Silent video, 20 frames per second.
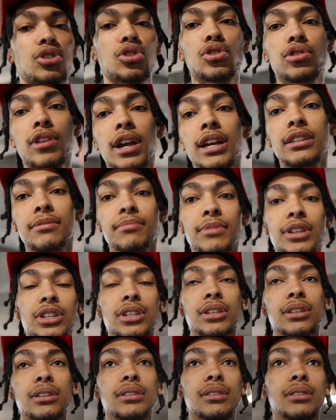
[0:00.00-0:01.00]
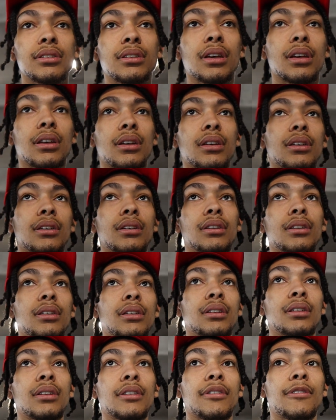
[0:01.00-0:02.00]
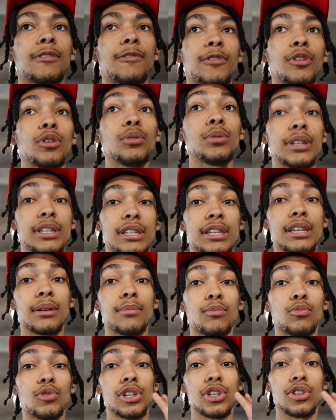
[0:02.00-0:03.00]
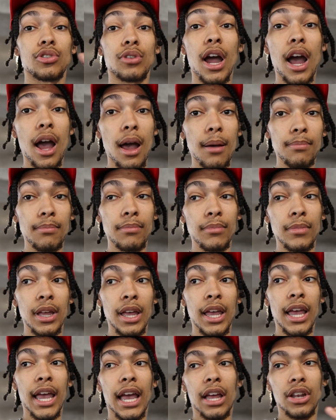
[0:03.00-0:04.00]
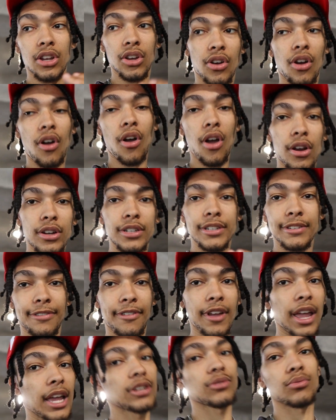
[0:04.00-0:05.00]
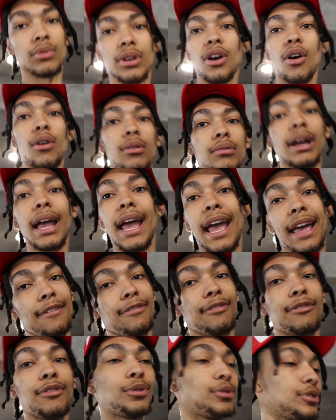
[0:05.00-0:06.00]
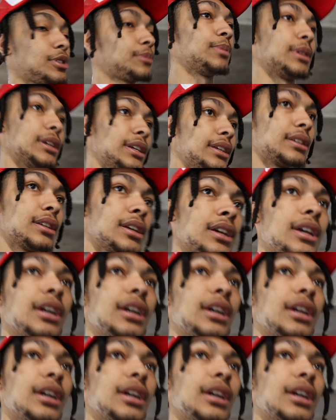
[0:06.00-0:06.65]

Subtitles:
transmission fluid temp would drop and the car's fans would go at full speed.